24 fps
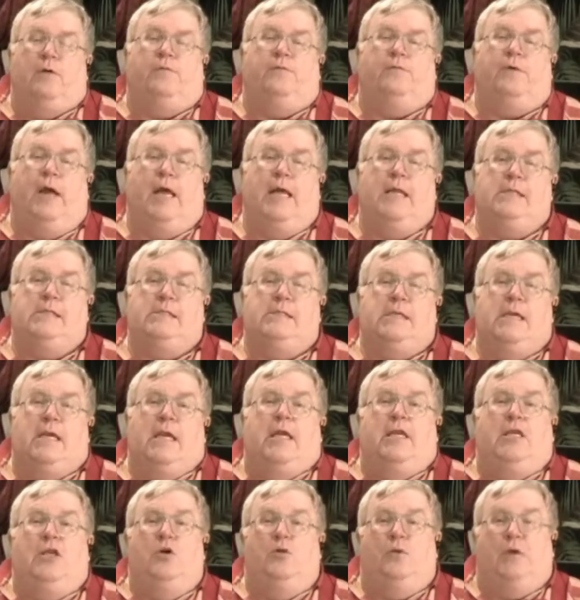Friends,
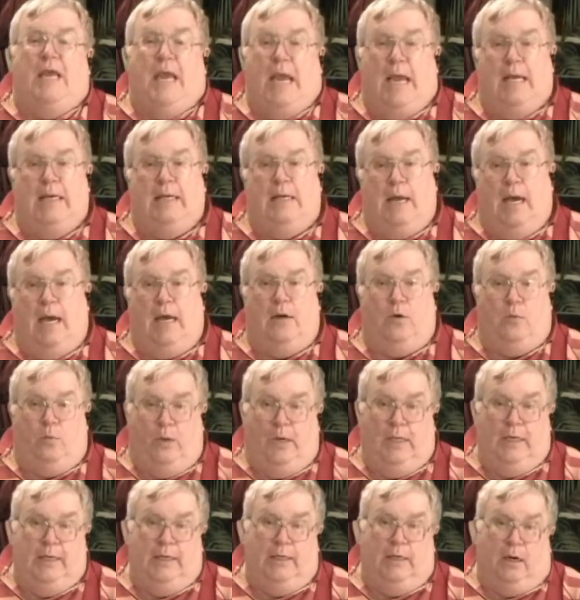you cannot
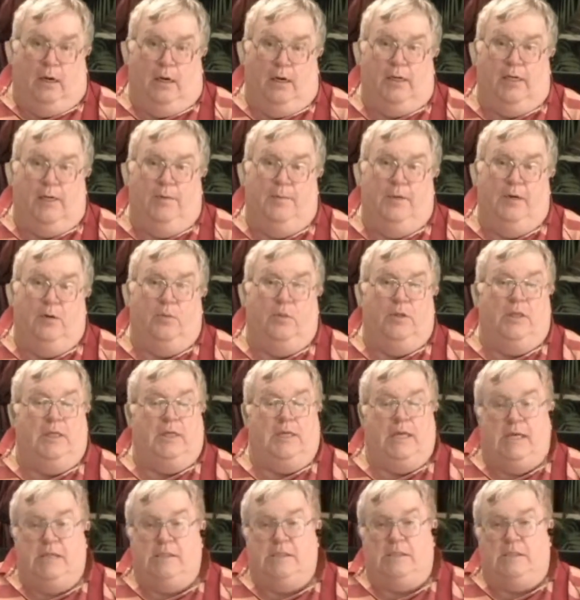win an argument with a
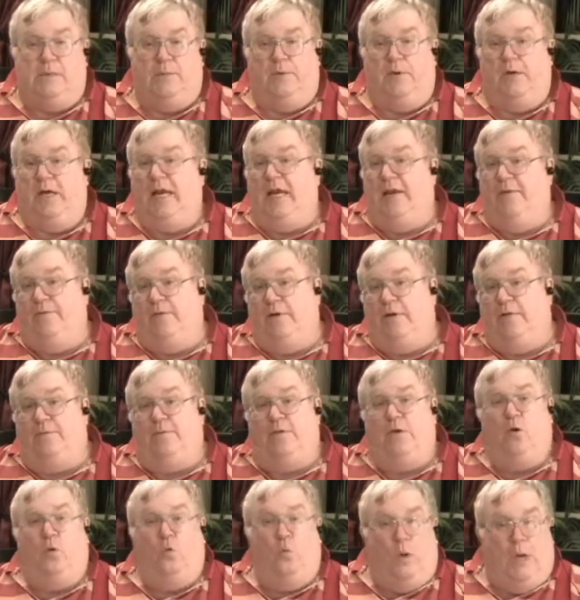customer. Even
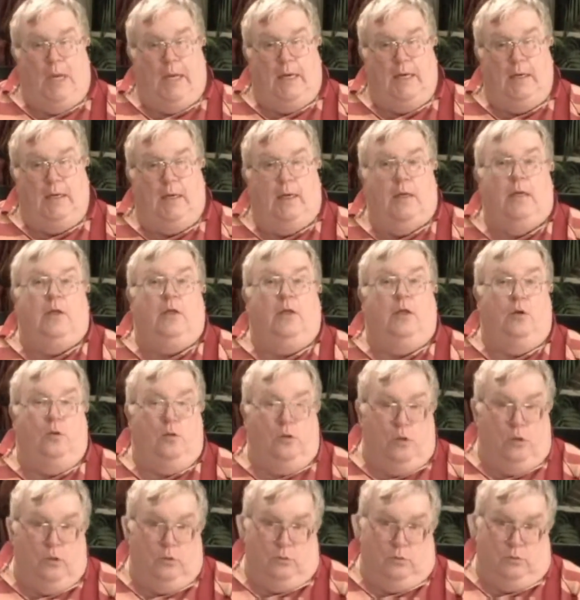if you win, you
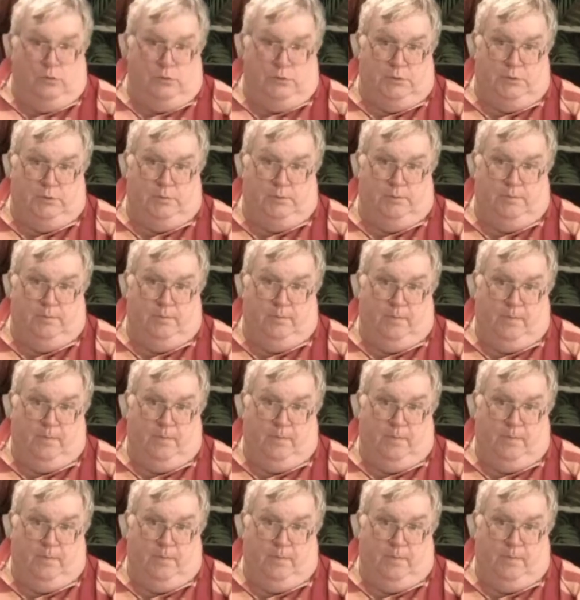lose.